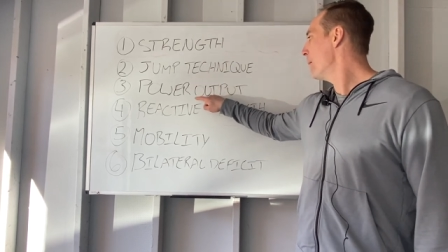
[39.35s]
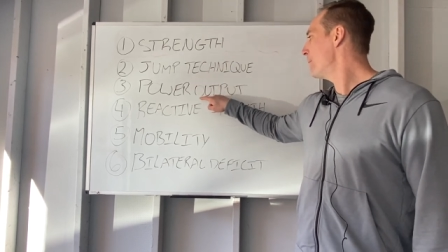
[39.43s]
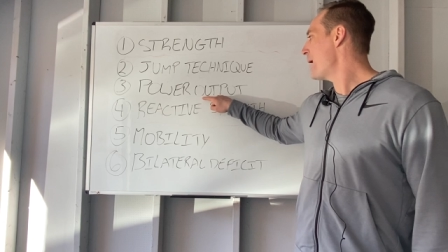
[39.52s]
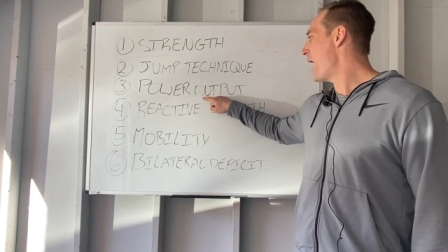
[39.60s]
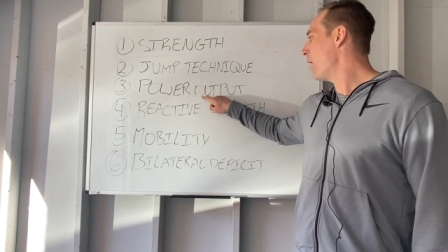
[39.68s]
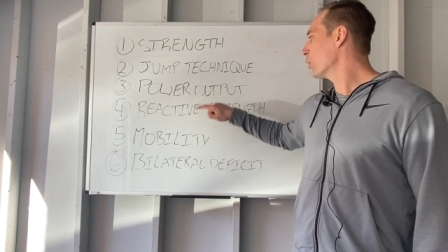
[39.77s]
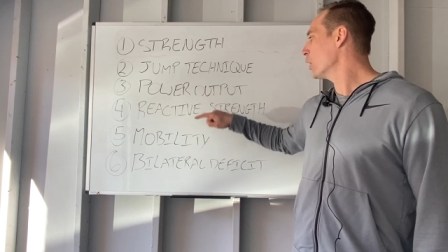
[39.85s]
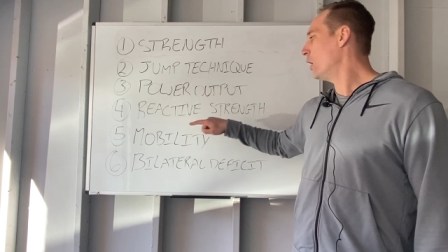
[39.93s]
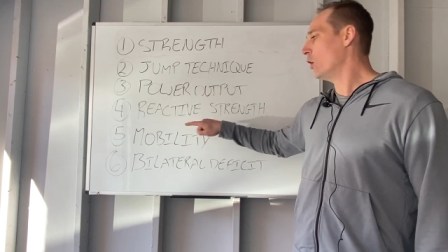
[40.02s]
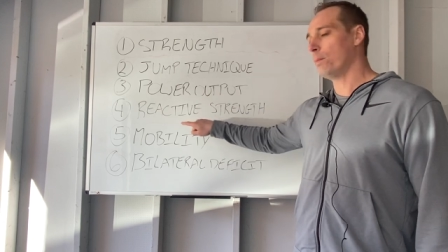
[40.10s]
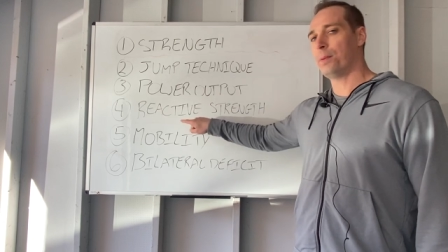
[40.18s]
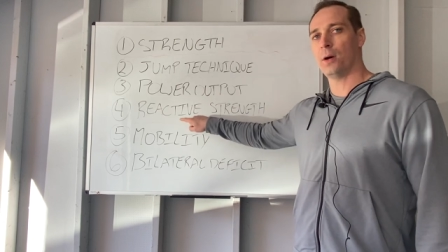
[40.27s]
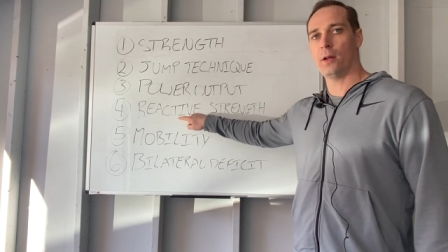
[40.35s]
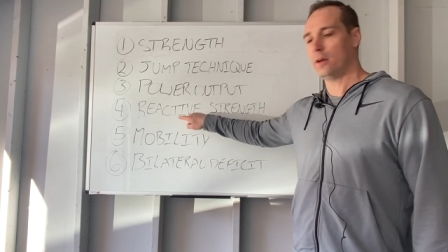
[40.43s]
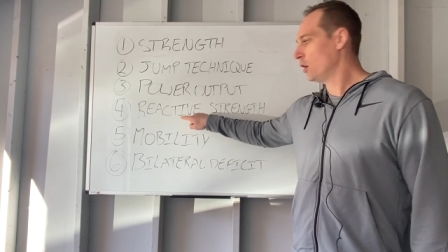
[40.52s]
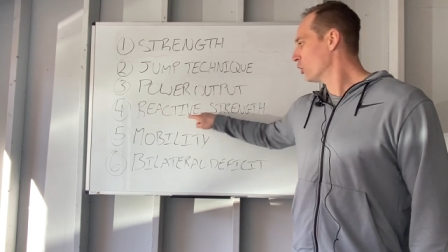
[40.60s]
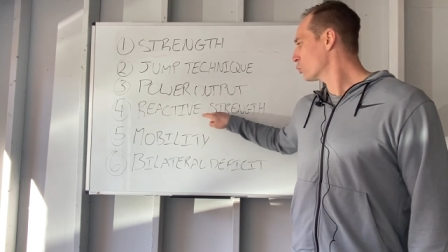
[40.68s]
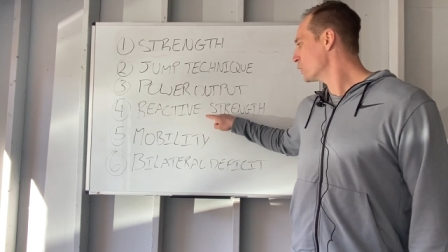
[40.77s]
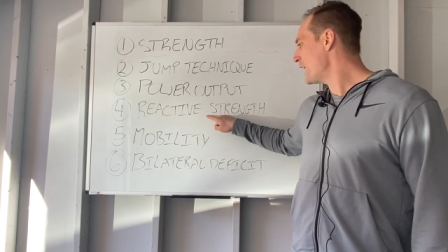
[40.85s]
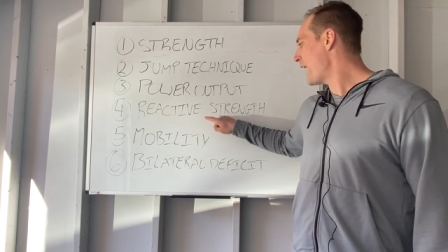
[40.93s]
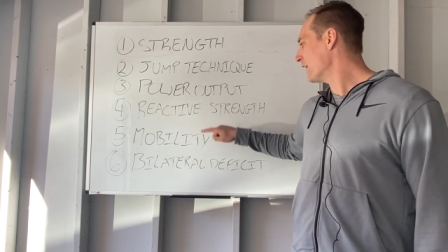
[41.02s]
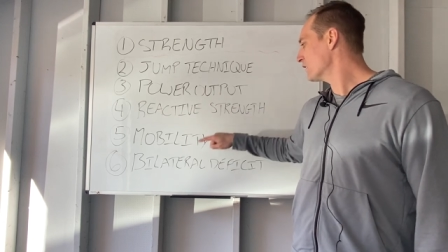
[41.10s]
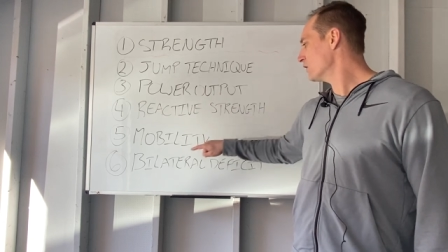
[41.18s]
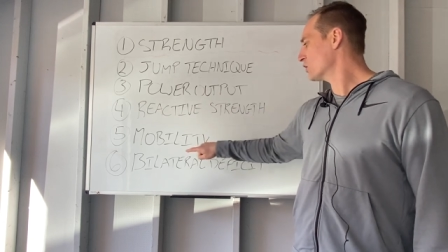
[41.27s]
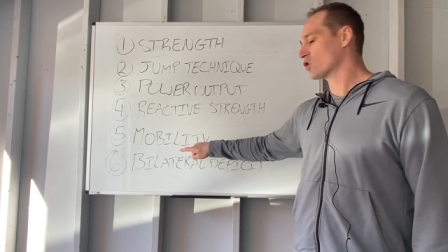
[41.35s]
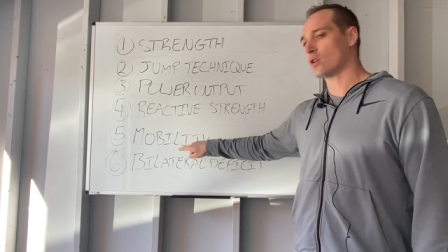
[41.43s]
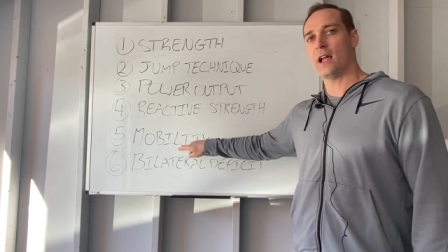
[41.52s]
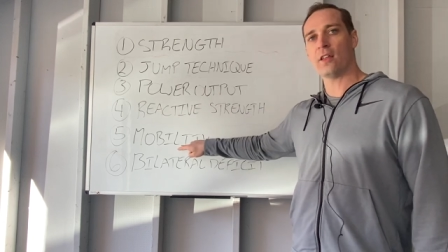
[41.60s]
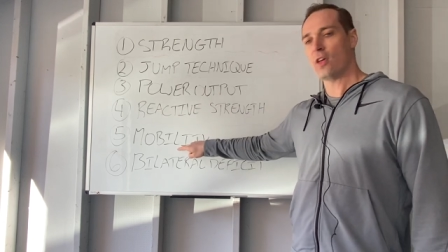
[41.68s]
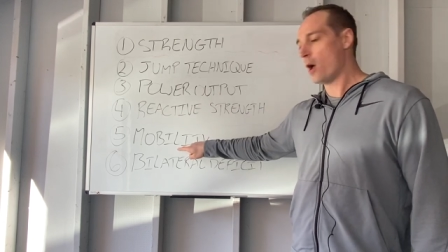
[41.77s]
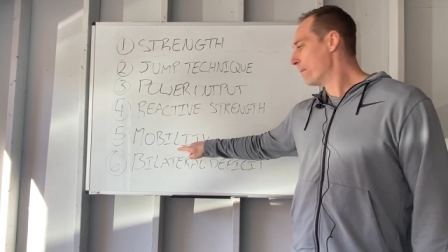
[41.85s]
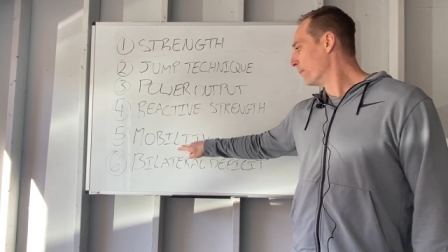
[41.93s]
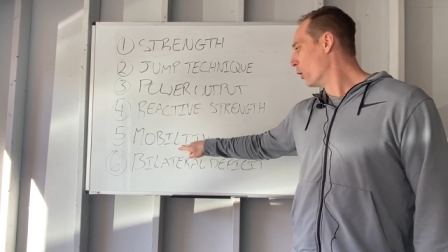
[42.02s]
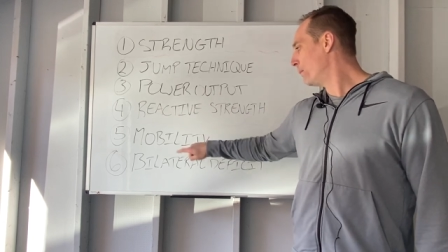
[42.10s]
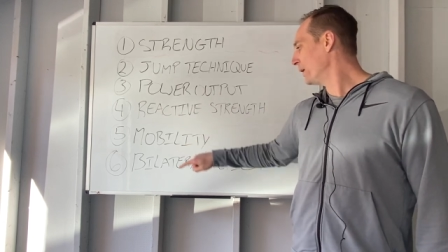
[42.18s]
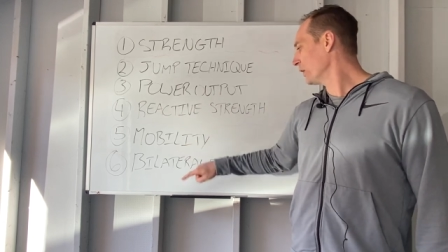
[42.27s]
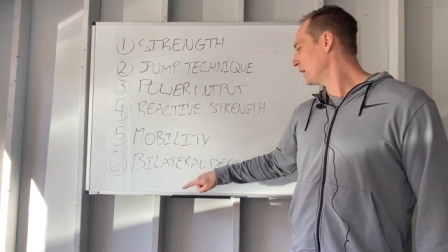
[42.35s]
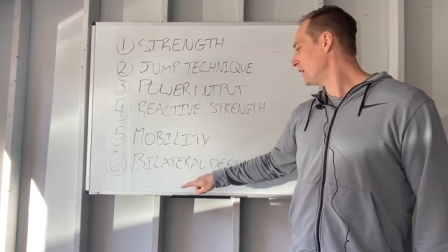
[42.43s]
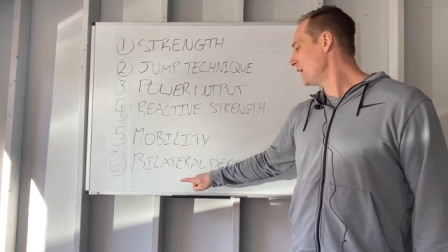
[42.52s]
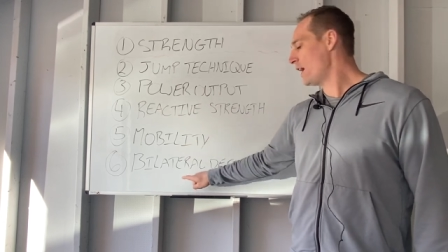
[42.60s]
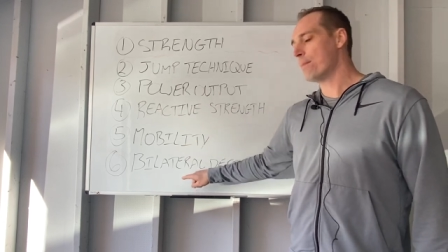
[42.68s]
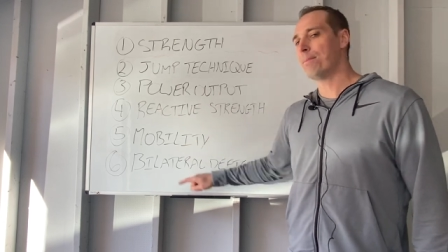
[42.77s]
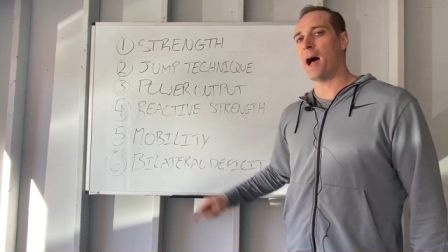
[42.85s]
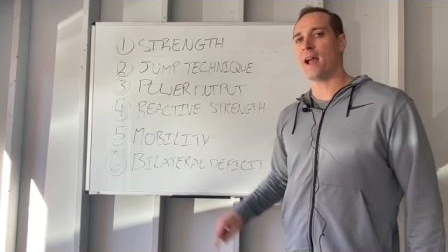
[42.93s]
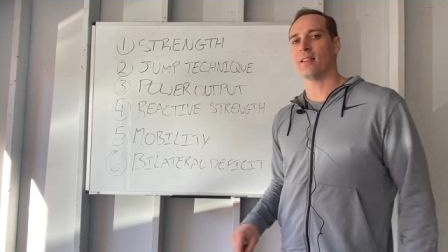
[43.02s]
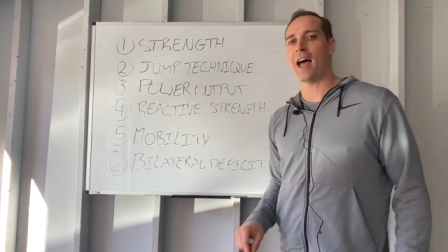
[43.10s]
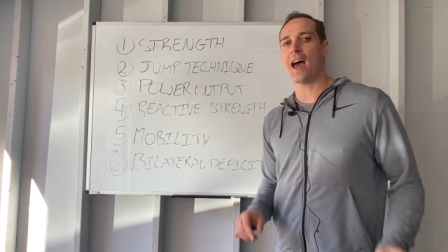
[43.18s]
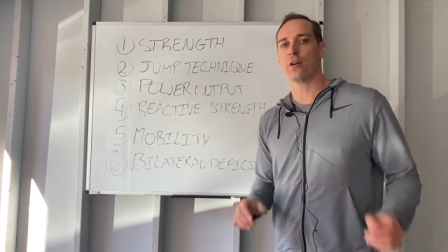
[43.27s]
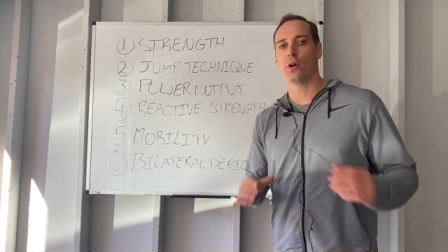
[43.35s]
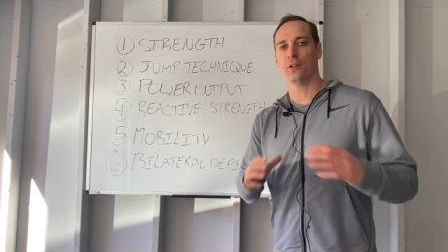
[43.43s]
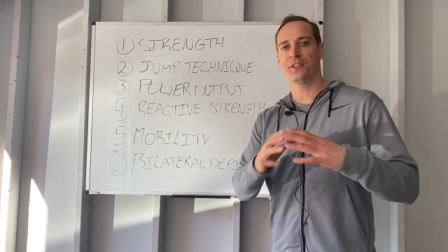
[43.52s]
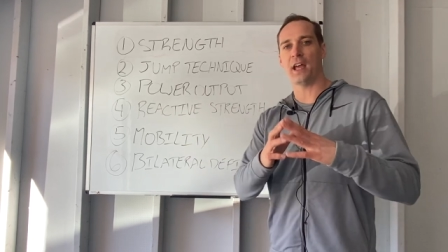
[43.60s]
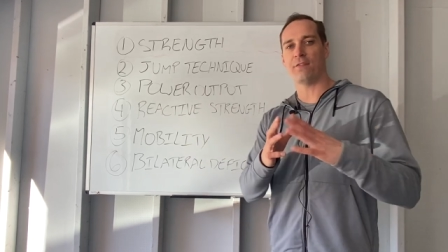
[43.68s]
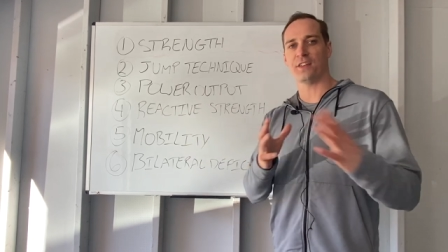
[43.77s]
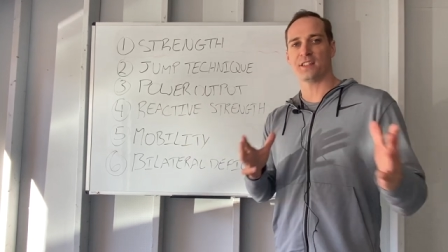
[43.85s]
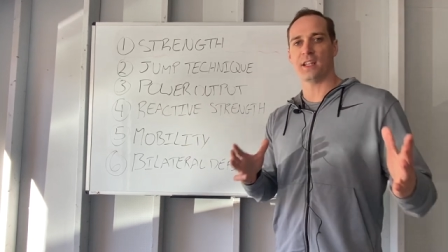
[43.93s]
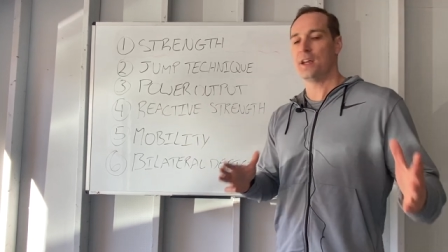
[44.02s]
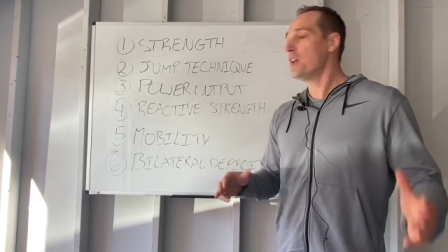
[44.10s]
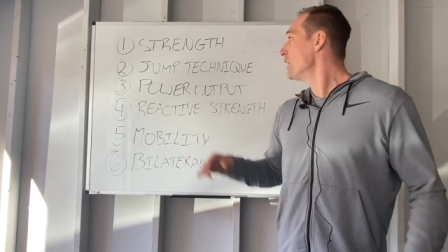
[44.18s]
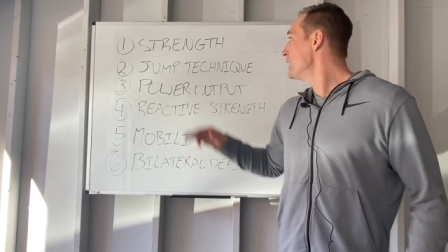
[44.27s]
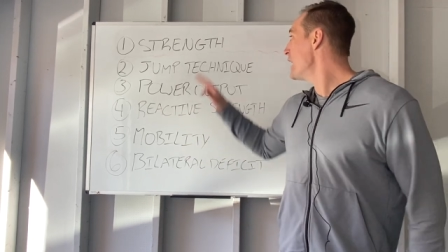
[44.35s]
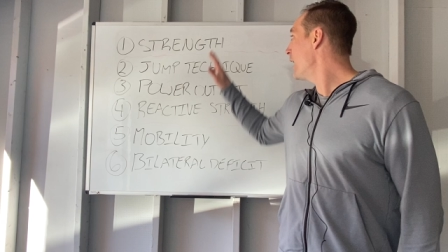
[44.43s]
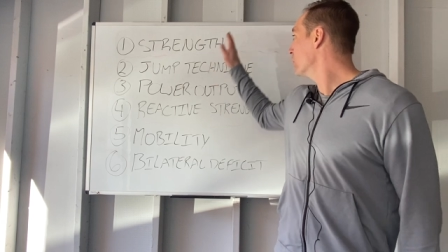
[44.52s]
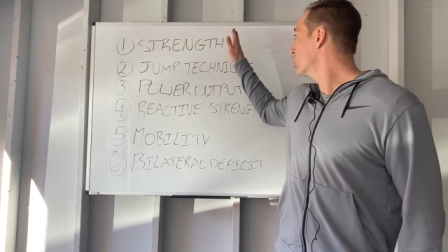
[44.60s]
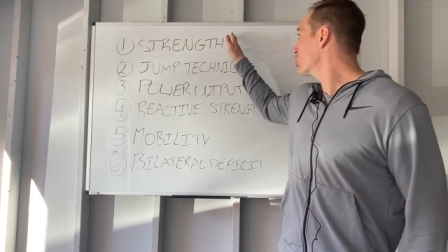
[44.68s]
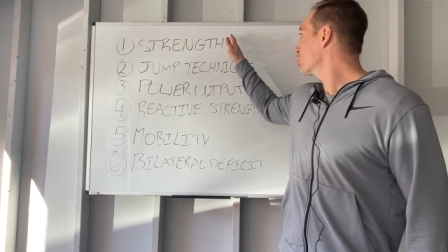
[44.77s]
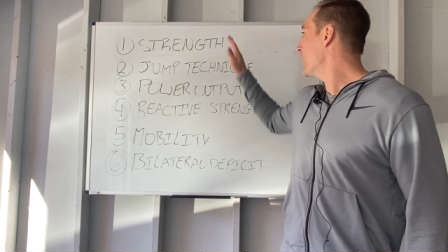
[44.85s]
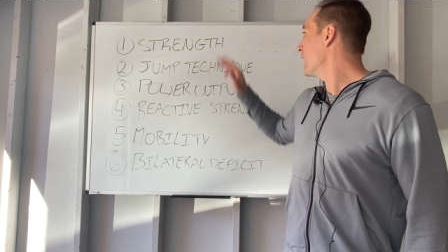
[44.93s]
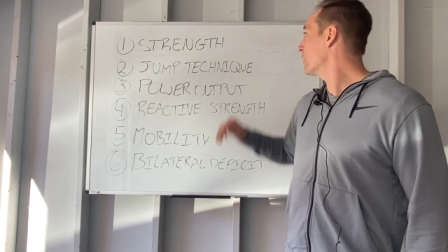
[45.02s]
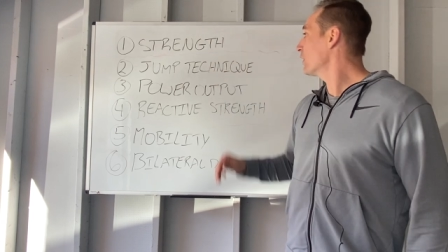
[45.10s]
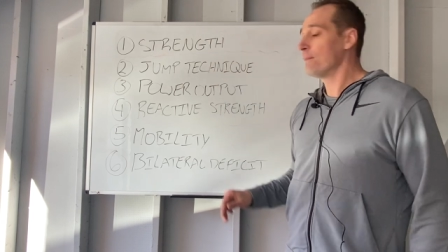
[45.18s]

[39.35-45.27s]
power output, reactive strength, mobility, and bilateral deficit. Now, strength.